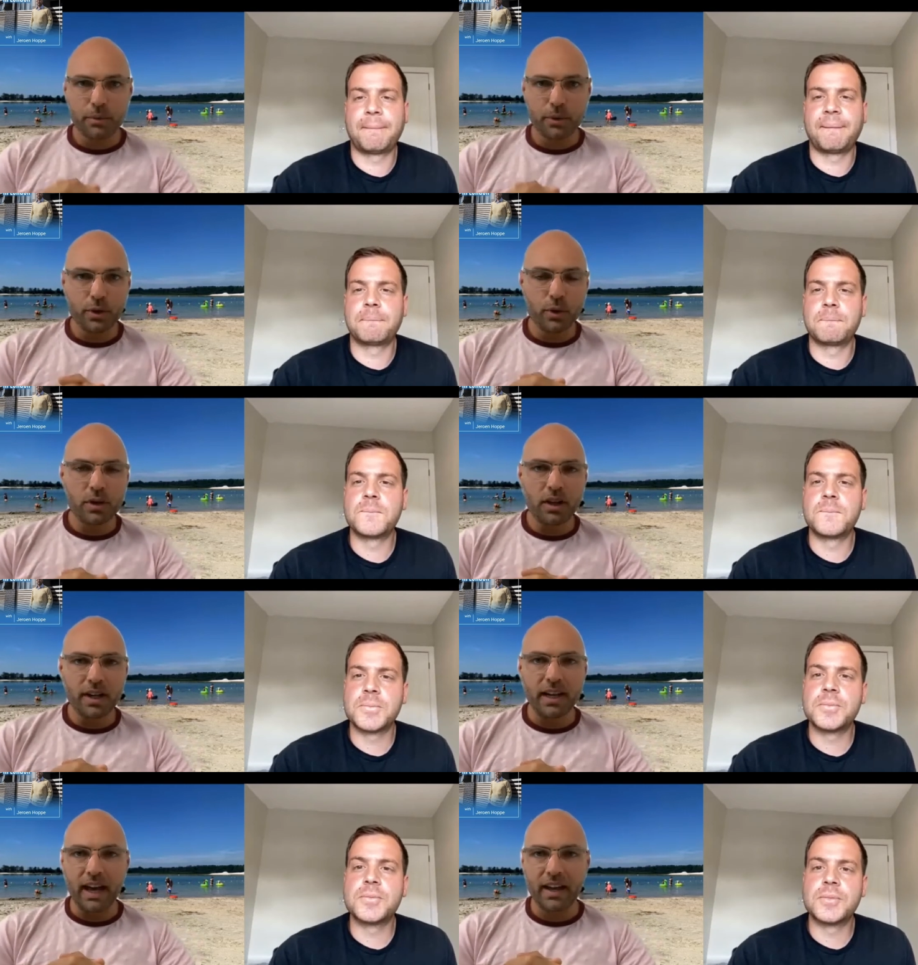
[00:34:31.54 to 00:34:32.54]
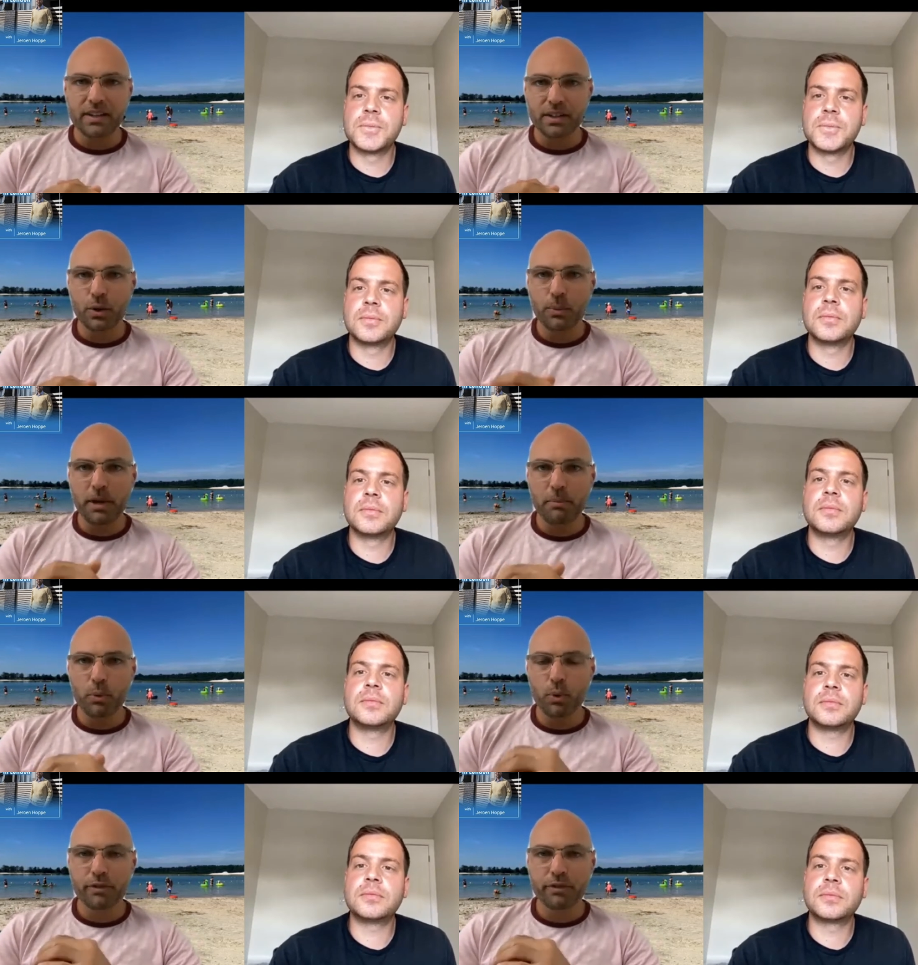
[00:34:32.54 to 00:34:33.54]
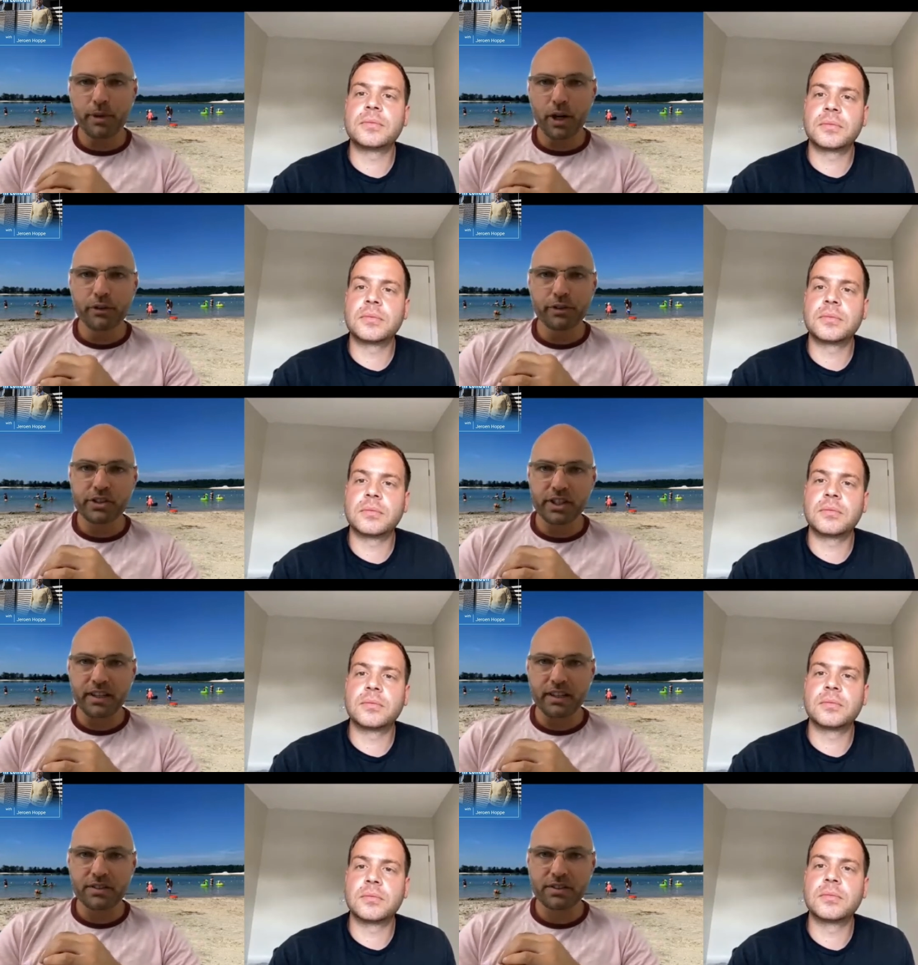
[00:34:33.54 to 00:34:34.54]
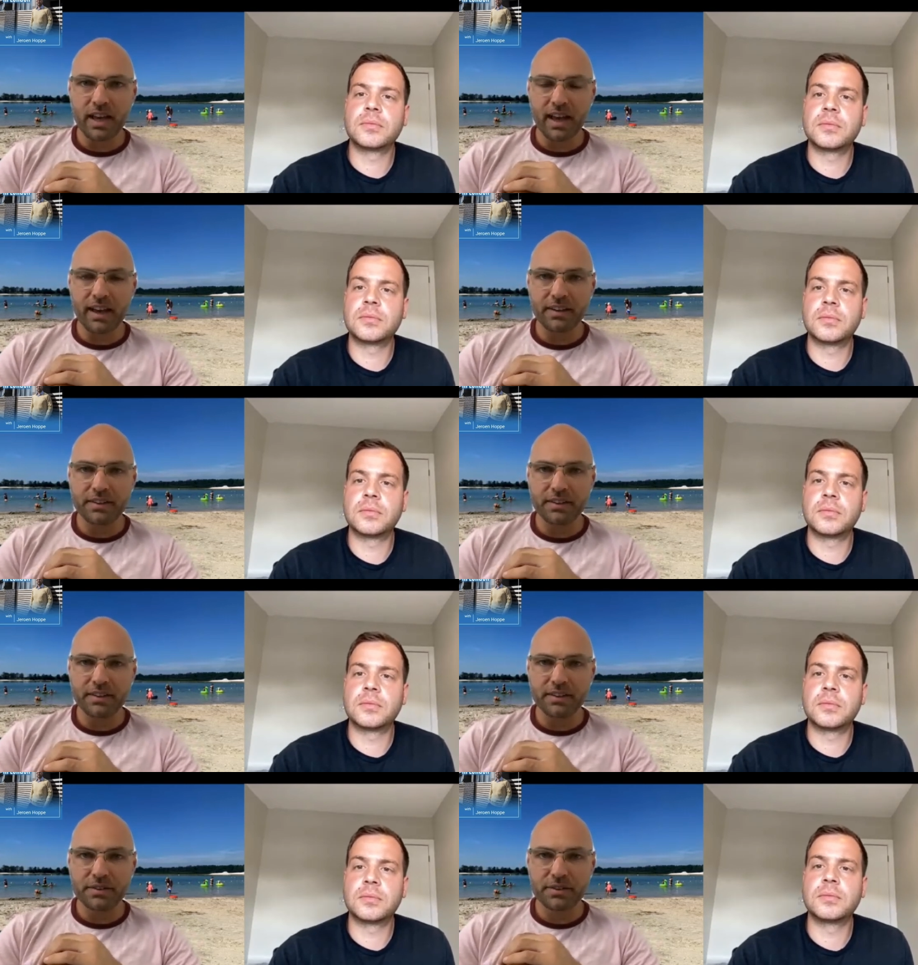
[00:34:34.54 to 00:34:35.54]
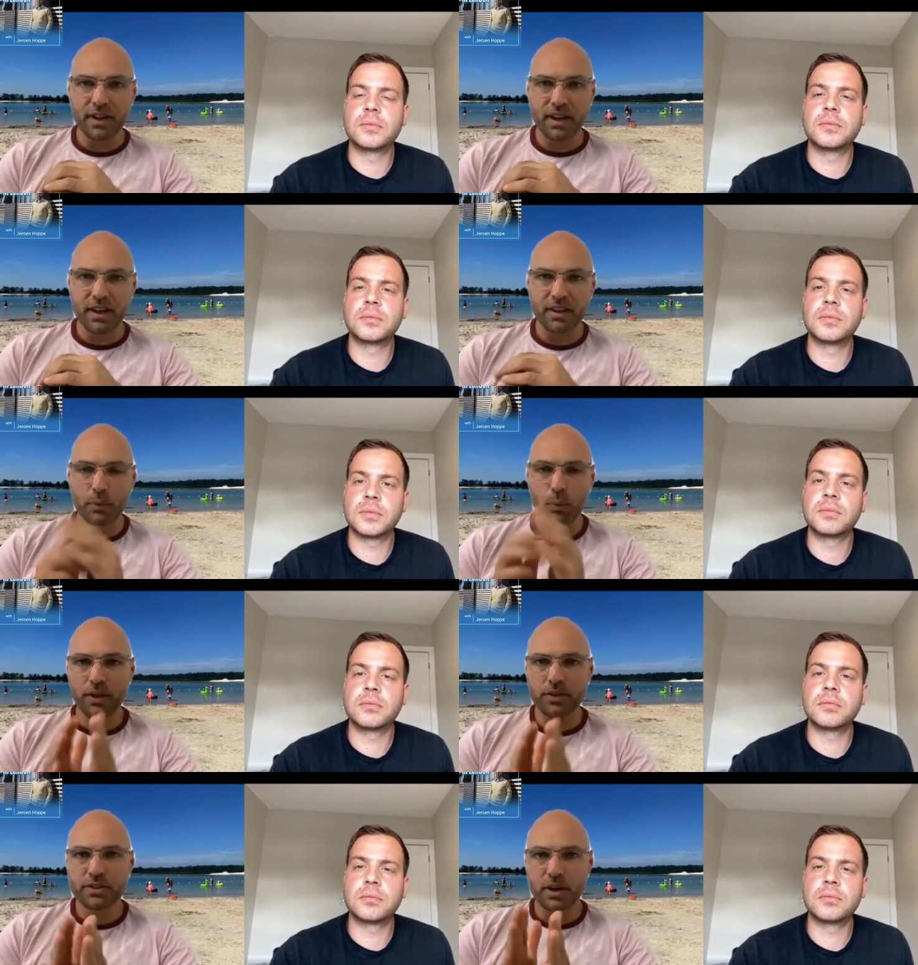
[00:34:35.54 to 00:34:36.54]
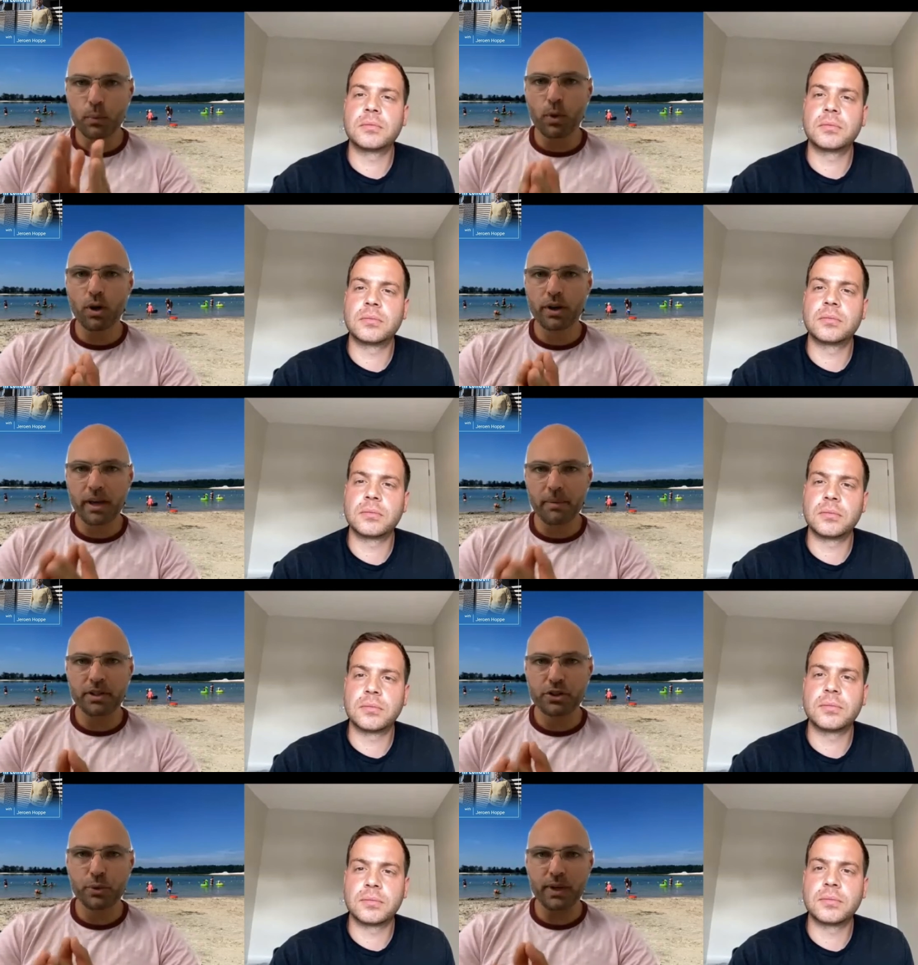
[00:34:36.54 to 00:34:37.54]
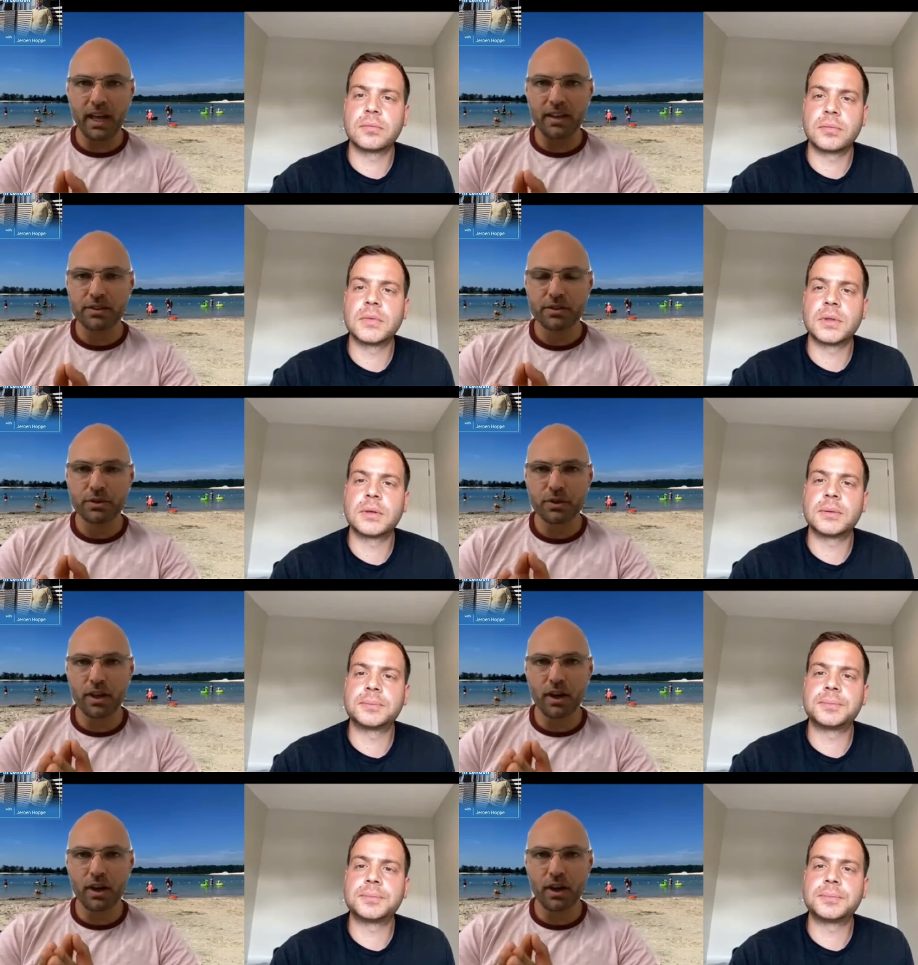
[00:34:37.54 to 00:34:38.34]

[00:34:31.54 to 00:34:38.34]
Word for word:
Speaker 1: your client had. A lot of people were from overseas, and uh, the ones that were coming to an end, because I,